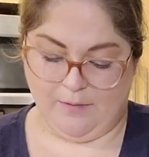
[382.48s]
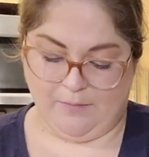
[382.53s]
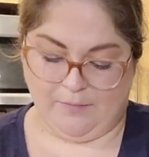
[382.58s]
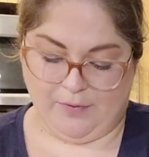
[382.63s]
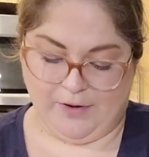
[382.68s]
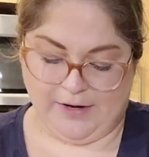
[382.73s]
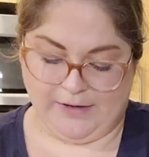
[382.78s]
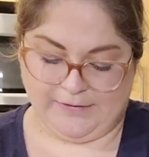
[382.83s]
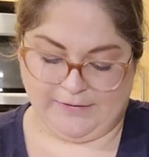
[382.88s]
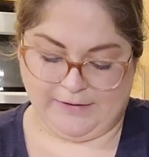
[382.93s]

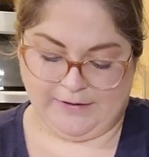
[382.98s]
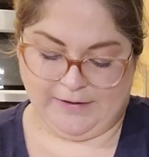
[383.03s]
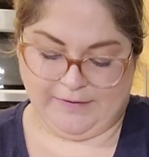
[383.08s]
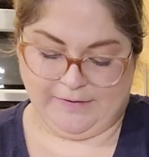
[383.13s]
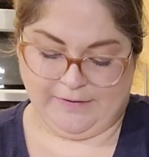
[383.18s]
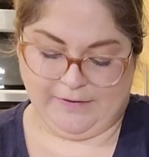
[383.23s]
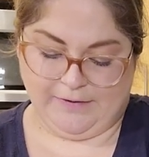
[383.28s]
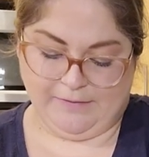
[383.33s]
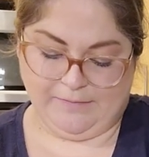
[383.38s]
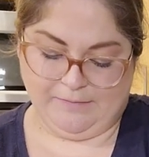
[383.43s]
press it in
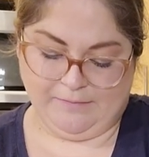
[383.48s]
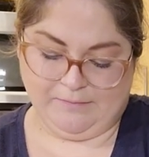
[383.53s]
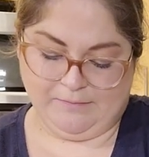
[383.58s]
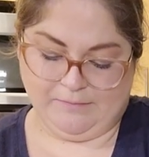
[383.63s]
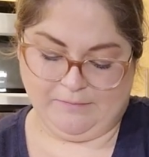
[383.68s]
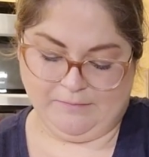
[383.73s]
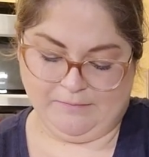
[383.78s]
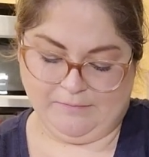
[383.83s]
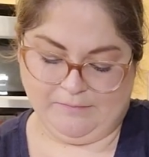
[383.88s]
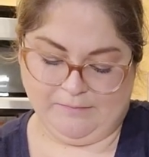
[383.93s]
there.
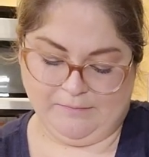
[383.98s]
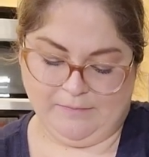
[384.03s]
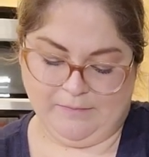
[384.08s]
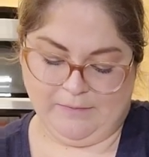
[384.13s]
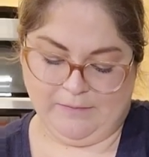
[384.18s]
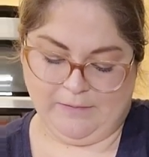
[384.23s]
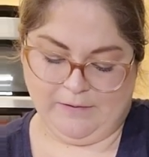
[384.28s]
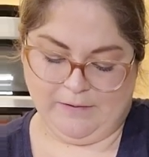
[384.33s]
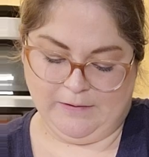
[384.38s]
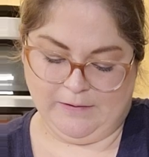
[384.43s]

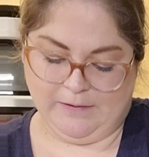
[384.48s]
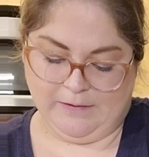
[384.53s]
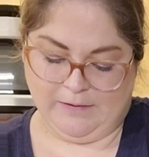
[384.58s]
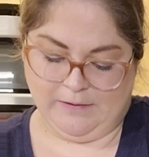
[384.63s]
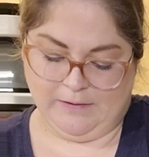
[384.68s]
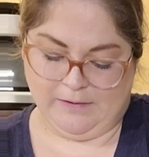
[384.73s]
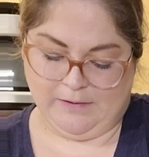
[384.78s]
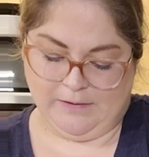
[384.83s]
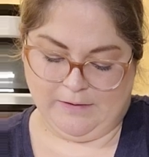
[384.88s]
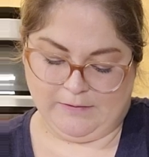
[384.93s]

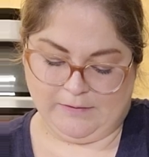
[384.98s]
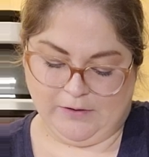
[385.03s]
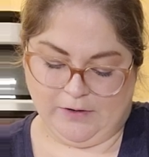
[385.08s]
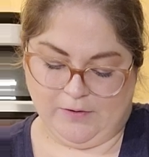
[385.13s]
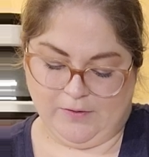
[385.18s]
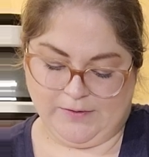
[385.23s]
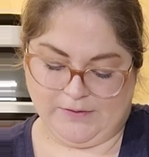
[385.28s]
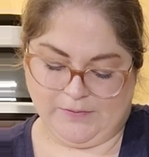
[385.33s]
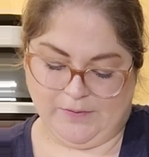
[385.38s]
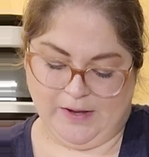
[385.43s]
It's
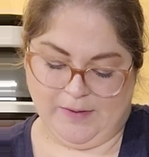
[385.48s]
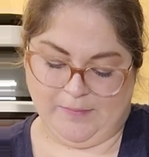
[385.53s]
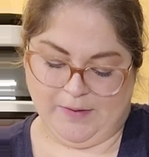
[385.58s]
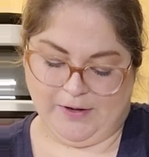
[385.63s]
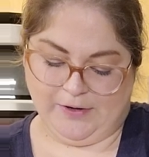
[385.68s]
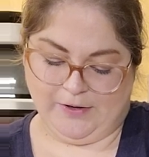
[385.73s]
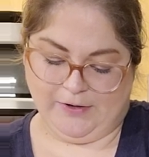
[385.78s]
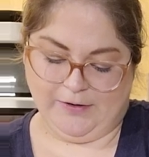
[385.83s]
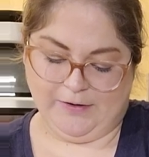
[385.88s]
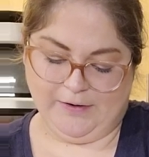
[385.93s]
always way
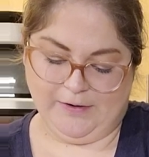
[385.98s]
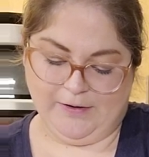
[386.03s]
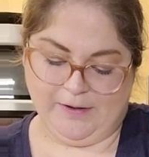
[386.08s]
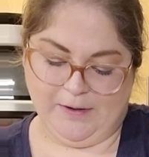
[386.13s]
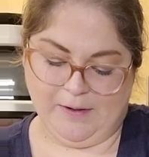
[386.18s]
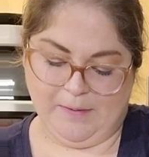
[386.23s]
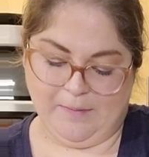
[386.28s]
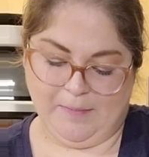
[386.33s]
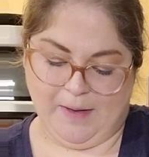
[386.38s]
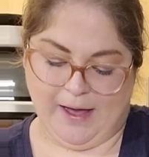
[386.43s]
better
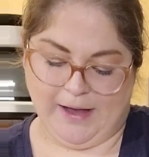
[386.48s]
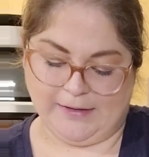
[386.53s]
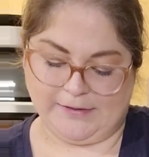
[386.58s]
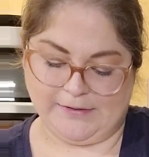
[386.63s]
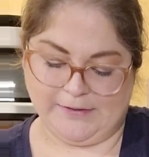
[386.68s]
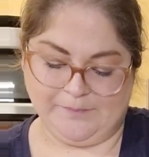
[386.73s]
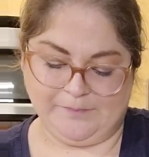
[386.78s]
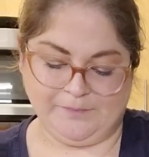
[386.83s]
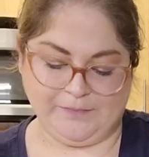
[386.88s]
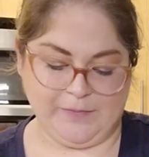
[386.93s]

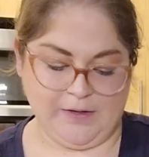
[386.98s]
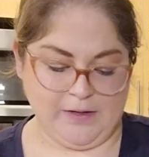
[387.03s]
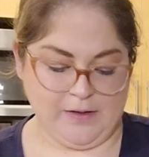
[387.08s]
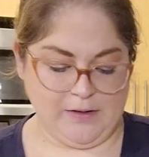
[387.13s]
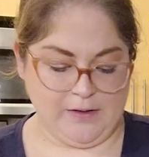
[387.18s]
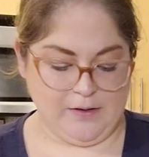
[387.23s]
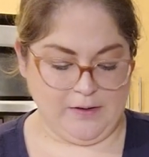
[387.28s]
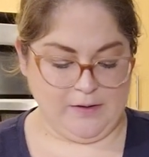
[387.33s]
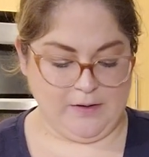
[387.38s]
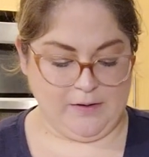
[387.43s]
packed.
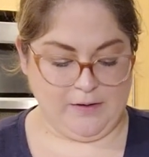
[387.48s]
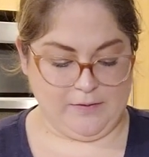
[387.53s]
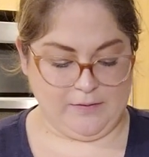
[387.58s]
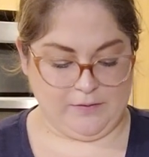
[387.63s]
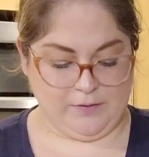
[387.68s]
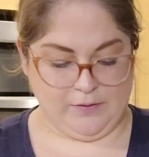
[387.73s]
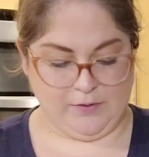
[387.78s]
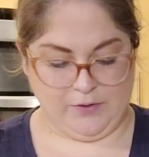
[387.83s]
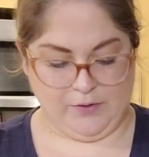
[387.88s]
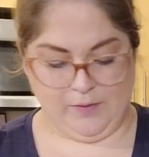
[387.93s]

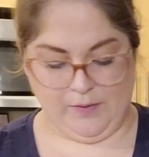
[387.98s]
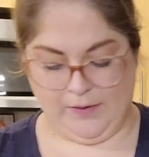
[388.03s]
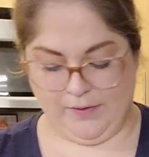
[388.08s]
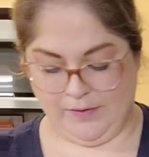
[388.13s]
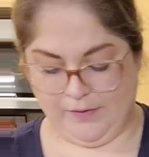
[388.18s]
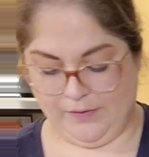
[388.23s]
So I'm gonna do